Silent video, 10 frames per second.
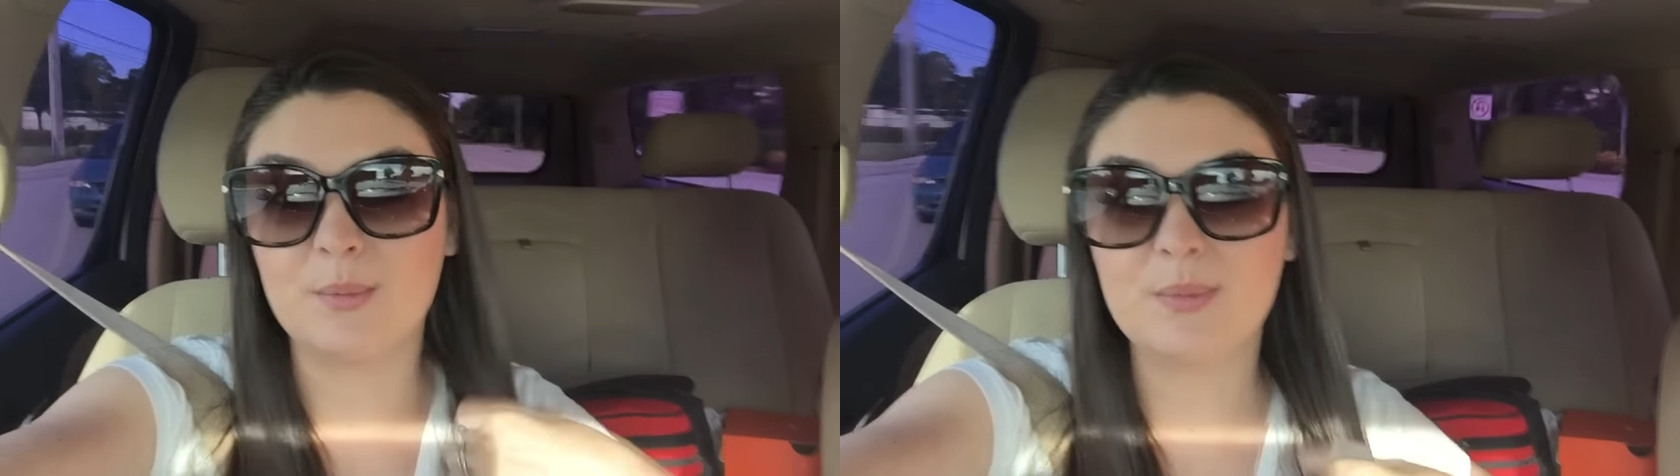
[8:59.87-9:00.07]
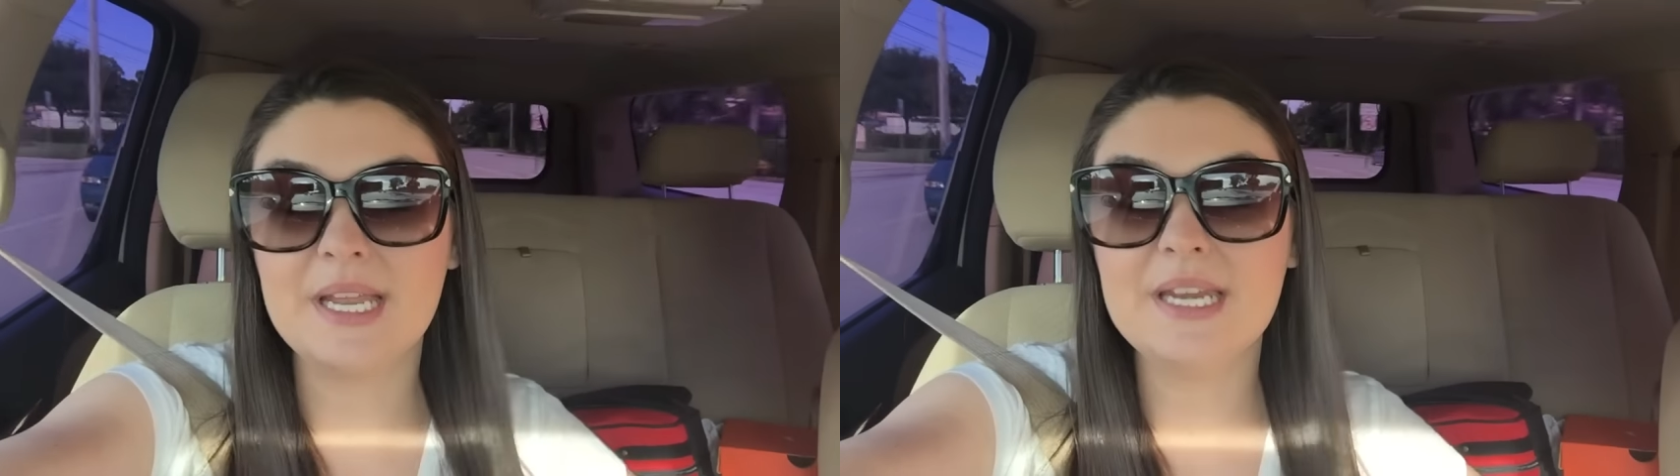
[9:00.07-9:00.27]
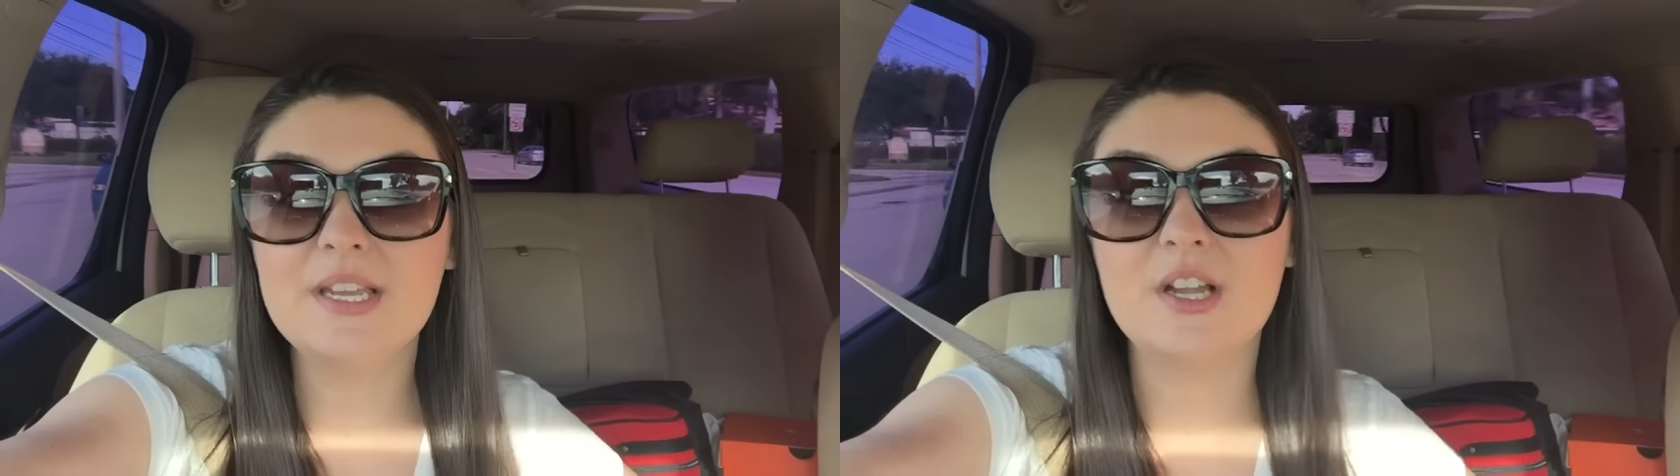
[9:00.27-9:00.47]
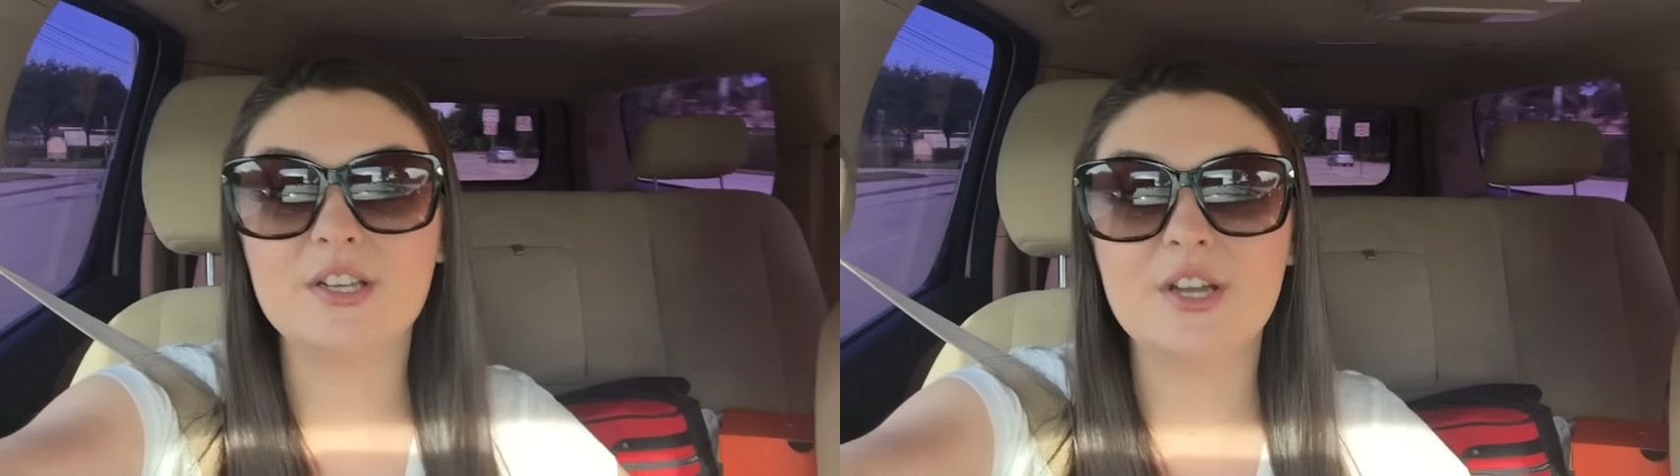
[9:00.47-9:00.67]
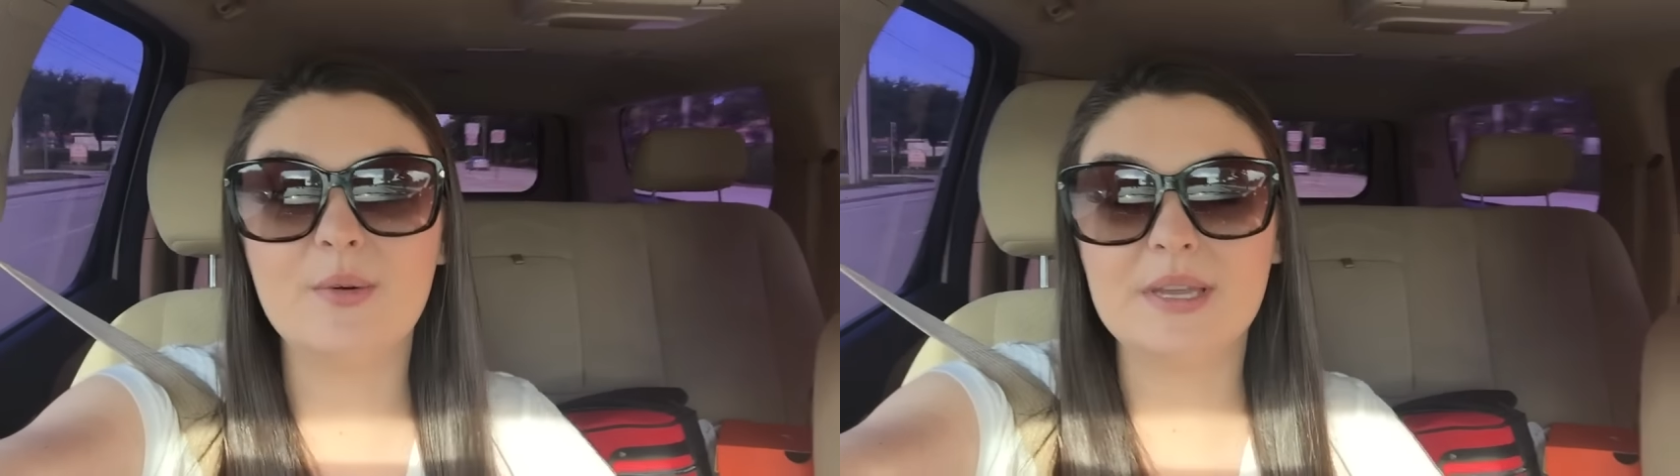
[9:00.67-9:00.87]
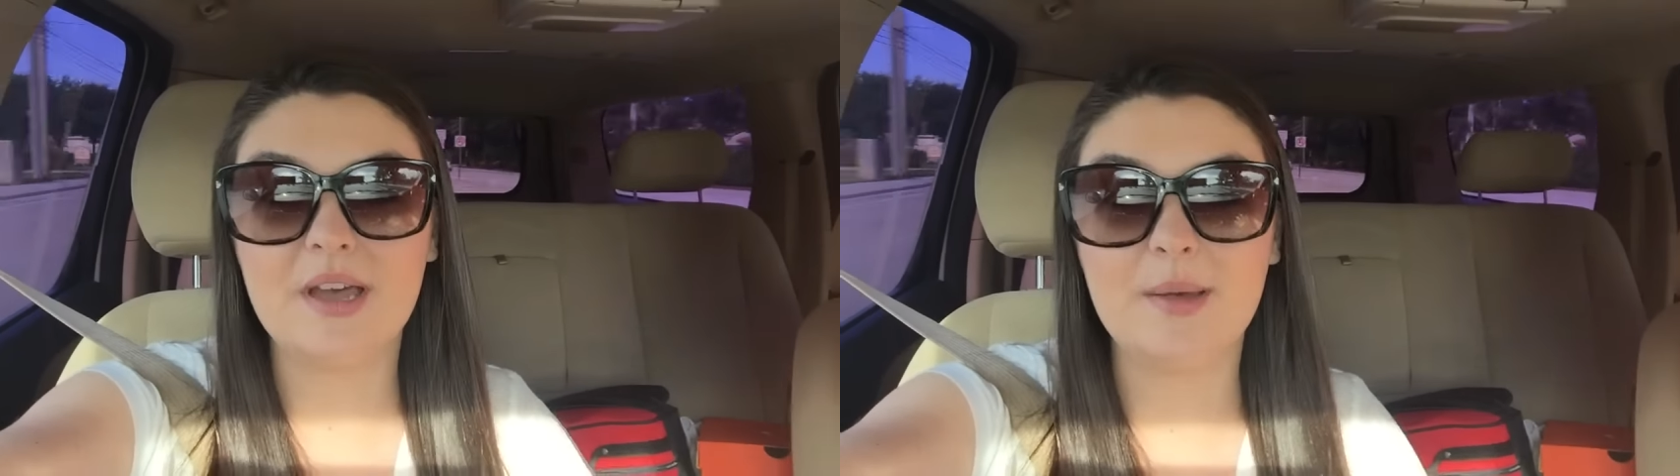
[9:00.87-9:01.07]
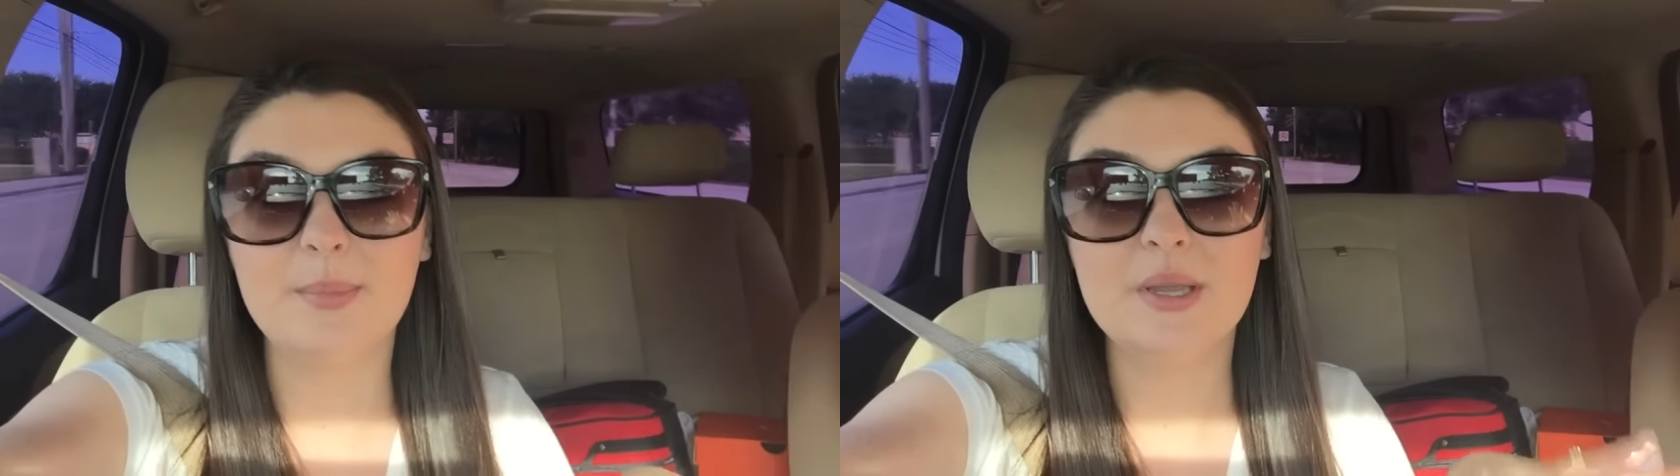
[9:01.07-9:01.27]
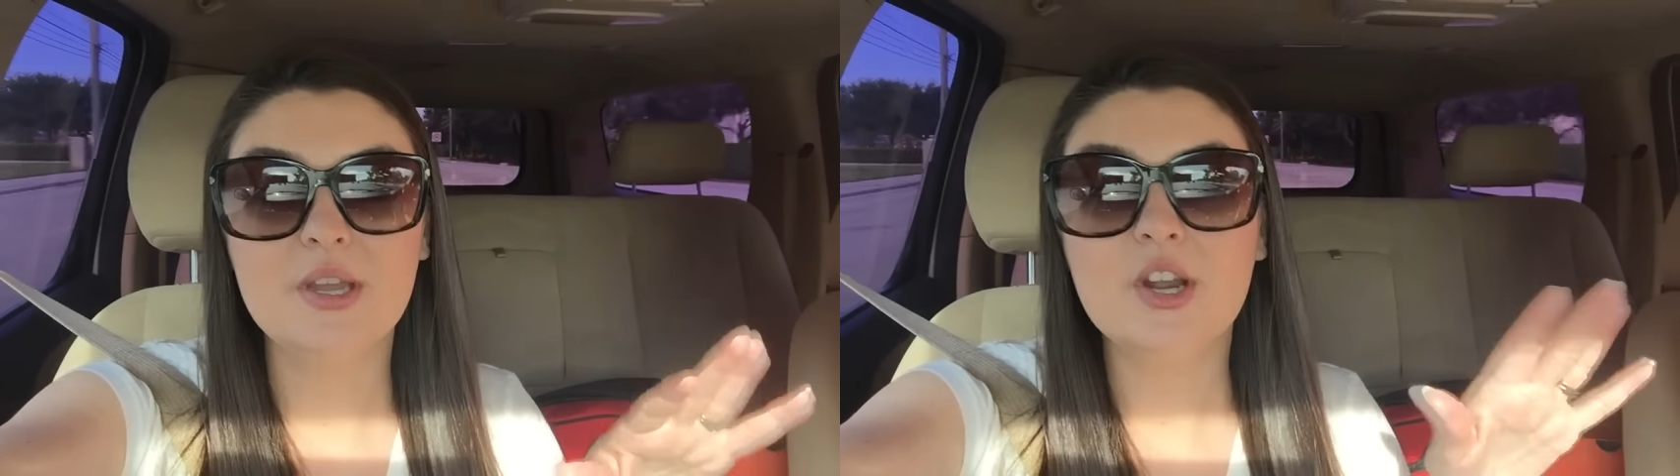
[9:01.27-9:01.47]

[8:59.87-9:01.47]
We're planning on going up